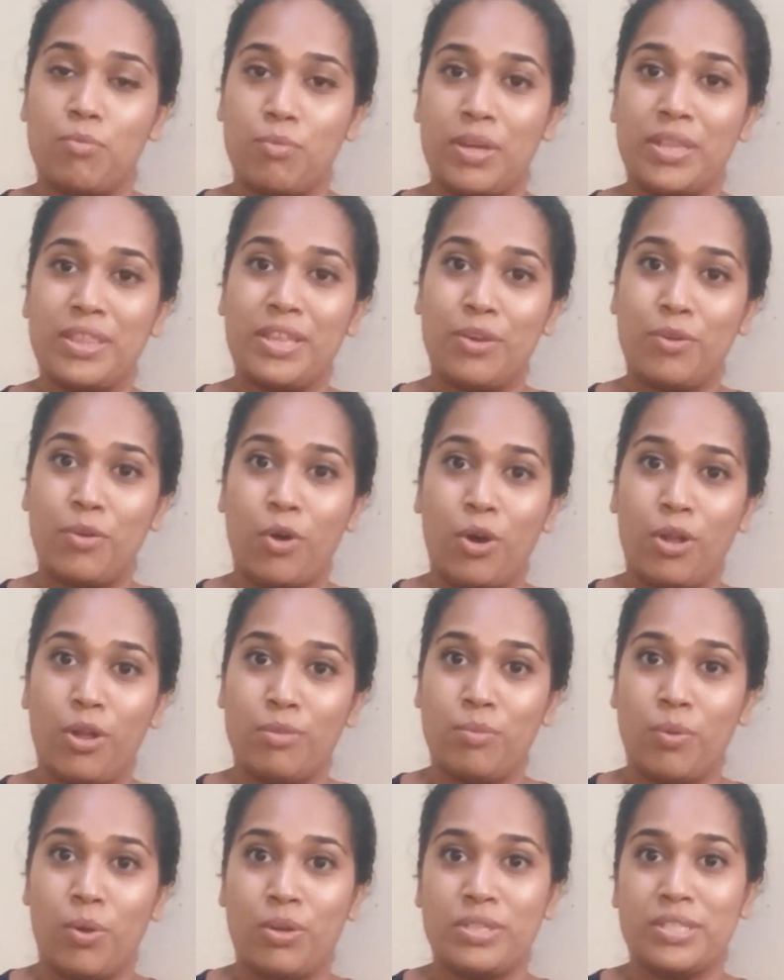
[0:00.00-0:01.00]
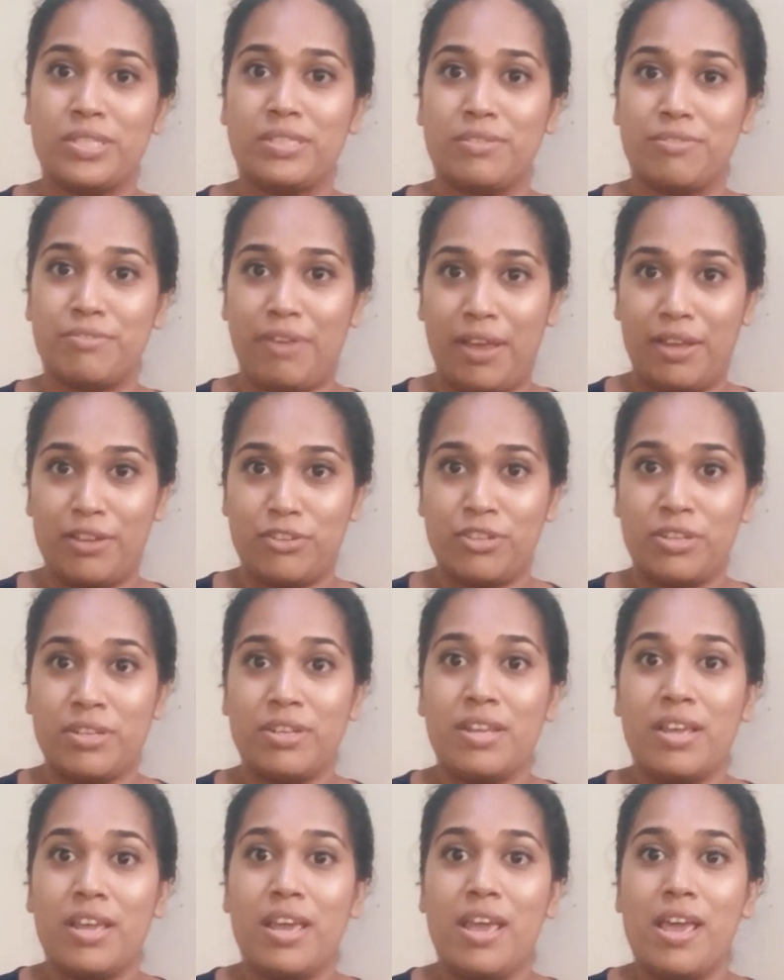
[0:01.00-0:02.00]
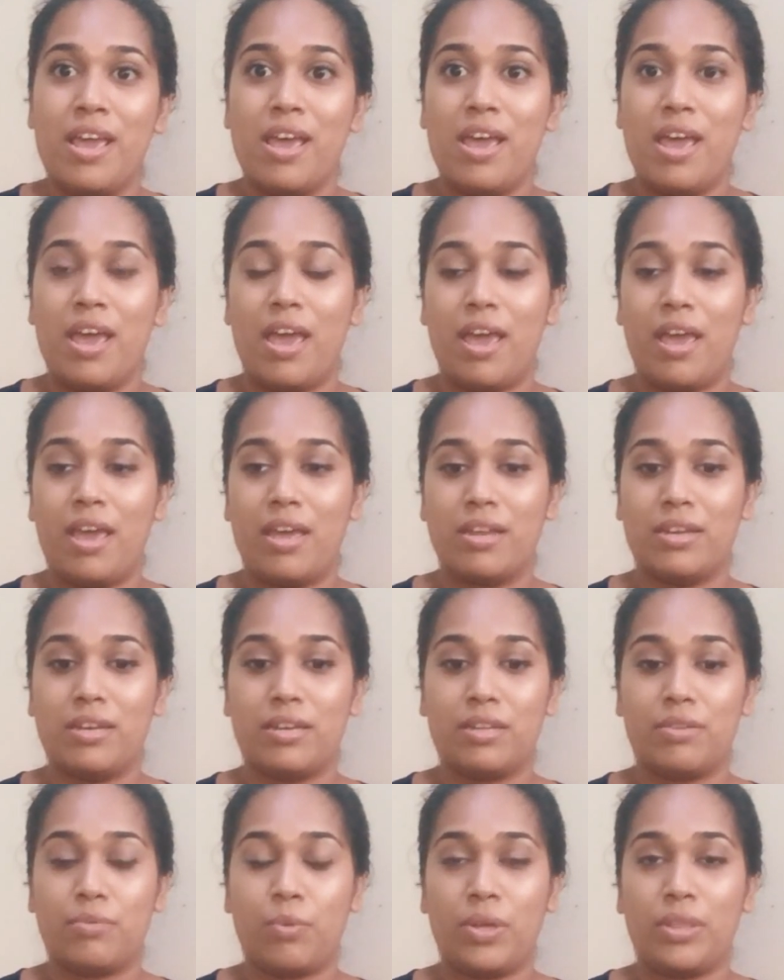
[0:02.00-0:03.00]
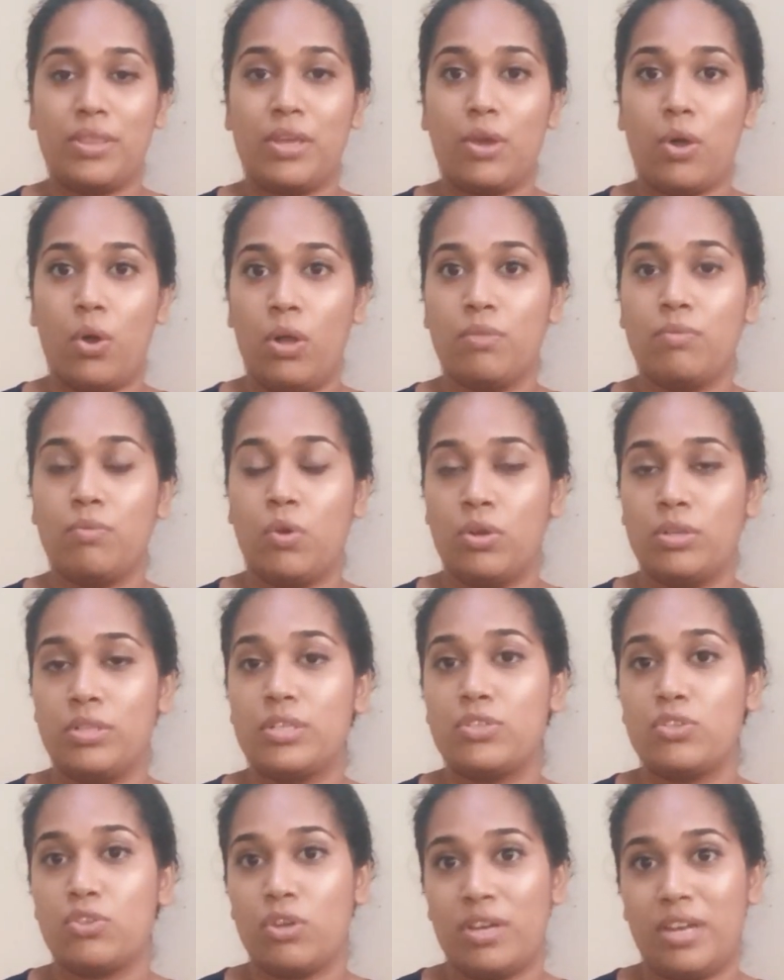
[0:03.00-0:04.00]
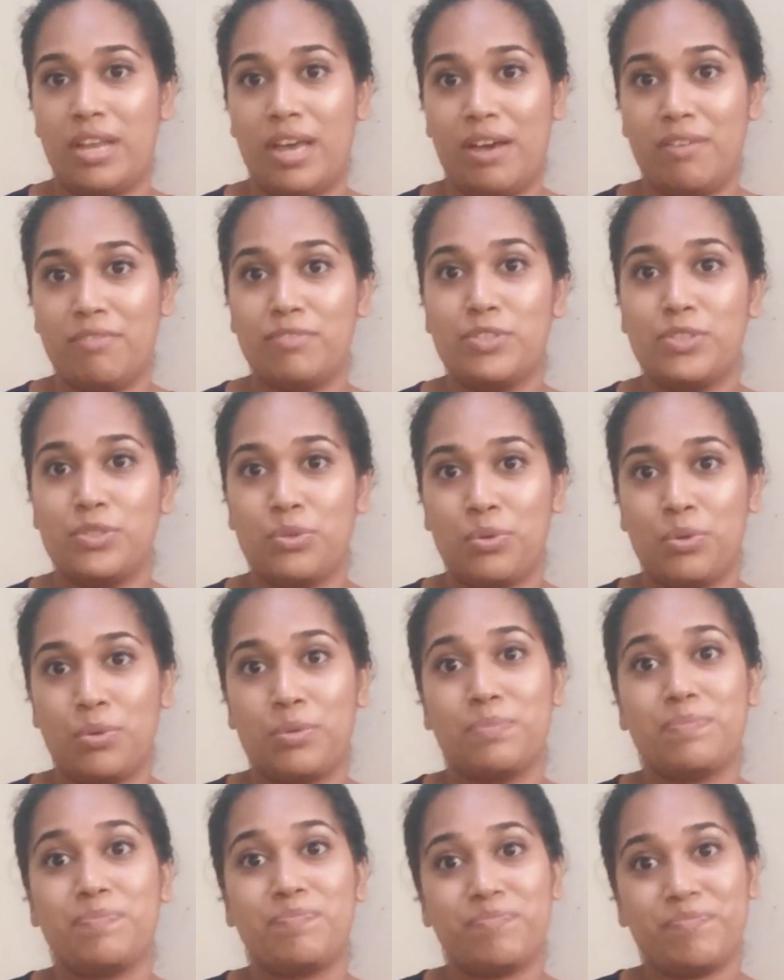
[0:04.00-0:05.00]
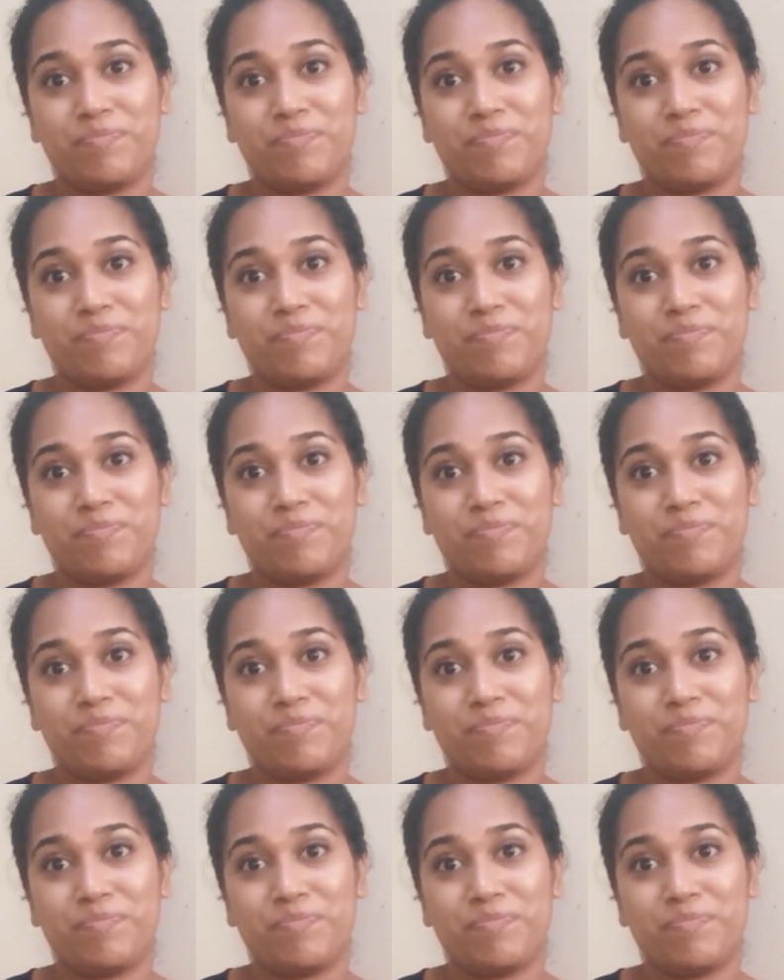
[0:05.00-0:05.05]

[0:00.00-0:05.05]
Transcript: what they all want is affection, and what they all want is your love. So